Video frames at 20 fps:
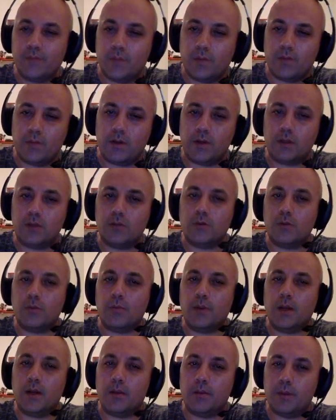very strong
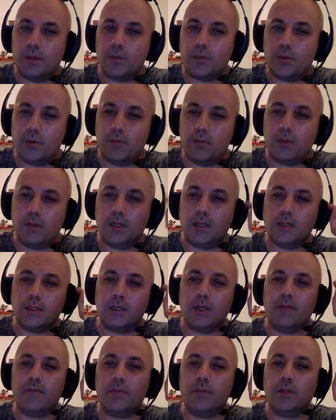player, but probably doesn't
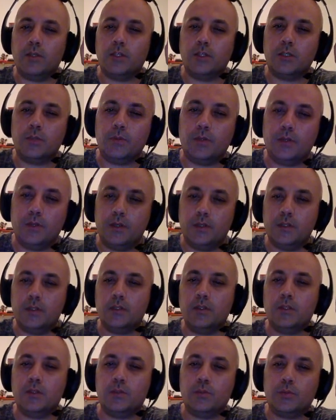have much experience in
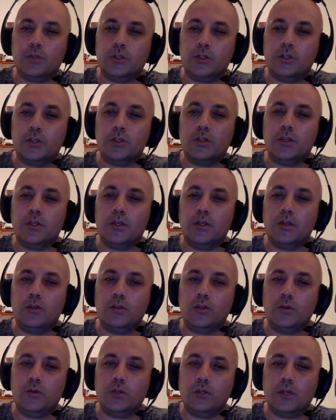this position. He
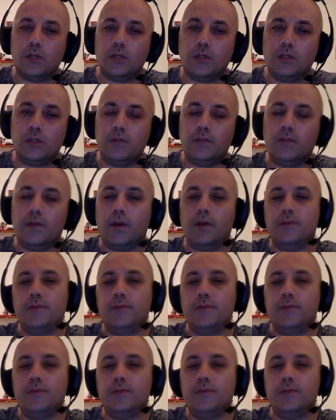chose knight c5.